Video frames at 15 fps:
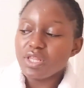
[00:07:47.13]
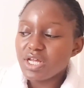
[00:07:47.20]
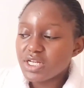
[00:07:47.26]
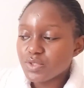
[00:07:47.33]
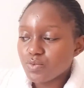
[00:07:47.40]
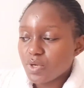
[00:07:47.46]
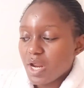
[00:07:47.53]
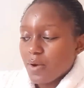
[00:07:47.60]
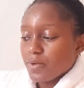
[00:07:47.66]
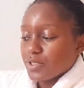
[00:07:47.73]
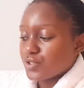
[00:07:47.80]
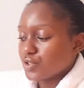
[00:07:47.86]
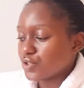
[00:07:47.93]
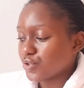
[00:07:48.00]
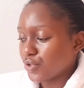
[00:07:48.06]
That is what I
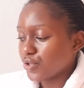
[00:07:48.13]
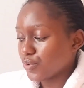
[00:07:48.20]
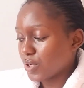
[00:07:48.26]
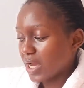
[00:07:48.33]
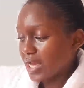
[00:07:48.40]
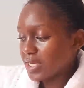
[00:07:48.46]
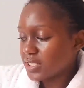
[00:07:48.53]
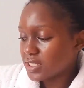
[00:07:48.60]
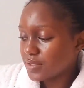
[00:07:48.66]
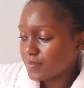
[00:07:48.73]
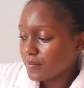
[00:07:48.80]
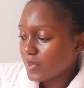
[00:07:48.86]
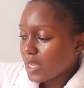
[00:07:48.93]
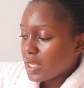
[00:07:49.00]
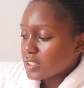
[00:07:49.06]
want to show you guys.
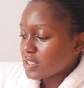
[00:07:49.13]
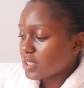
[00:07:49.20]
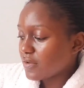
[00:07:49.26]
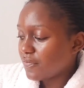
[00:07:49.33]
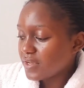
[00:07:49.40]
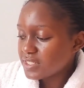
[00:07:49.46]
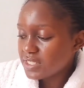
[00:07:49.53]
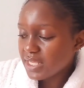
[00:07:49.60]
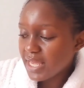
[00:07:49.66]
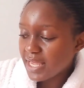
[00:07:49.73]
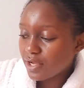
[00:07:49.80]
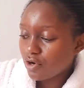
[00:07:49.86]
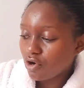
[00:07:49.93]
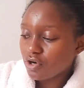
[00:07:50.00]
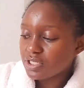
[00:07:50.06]
So the first thing
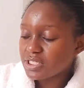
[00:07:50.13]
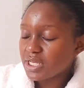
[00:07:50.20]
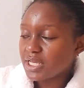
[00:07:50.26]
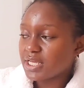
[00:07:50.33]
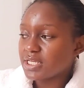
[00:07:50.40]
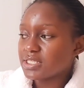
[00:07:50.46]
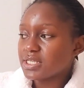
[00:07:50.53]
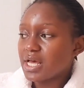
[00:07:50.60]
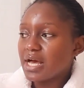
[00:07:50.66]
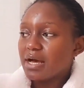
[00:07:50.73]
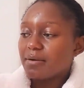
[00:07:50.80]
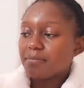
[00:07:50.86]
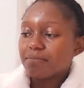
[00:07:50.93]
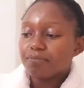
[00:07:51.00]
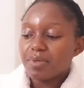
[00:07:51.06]
I got is
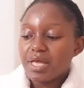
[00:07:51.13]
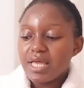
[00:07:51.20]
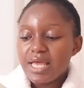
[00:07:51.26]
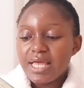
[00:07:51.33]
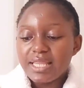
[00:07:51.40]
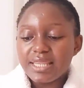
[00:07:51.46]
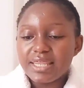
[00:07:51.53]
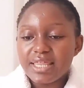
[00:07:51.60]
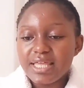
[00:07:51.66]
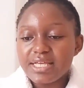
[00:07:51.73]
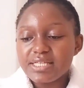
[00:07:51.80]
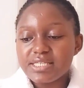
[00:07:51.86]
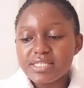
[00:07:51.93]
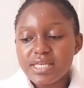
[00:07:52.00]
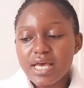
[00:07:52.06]

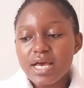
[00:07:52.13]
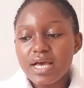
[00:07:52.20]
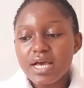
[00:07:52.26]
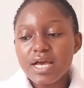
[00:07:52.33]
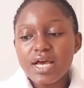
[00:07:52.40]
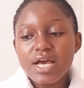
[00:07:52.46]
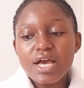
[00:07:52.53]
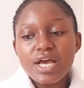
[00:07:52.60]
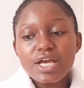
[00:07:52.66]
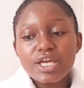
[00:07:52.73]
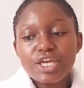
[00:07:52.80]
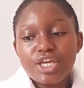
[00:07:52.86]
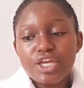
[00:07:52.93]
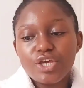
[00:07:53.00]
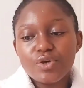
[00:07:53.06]
this
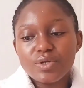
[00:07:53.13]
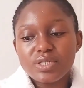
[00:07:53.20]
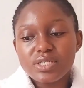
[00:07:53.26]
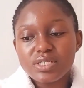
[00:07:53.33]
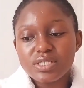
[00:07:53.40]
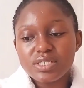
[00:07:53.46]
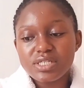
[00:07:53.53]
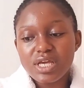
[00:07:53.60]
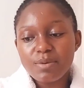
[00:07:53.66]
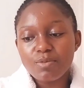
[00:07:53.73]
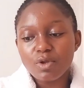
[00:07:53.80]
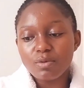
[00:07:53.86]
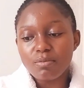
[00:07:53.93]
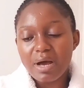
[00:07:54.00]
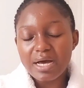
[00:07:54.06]
cute
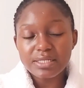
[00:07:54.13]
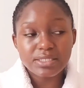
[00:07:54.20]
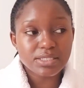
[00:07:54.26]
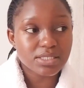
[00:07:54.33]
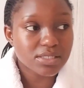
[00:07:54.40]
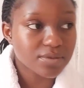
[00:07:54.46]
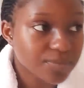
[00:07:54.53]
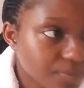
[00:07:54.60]
table mats.